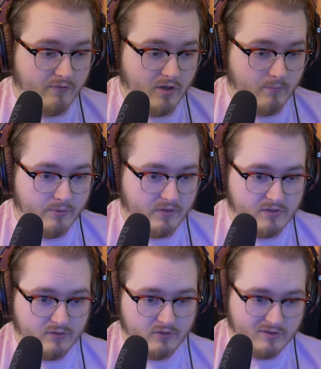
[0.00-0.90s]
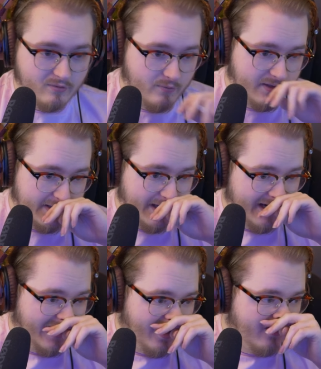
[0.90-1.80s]
of them, but these are just the ones that I
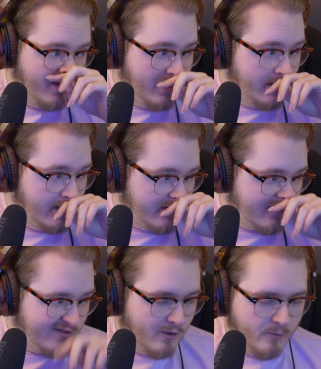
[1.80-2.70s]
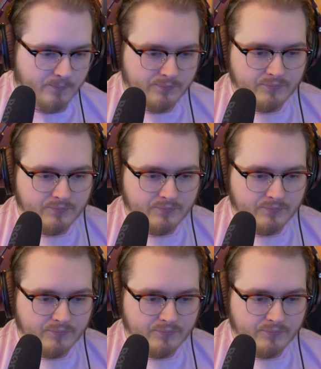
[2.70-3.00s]
have. So.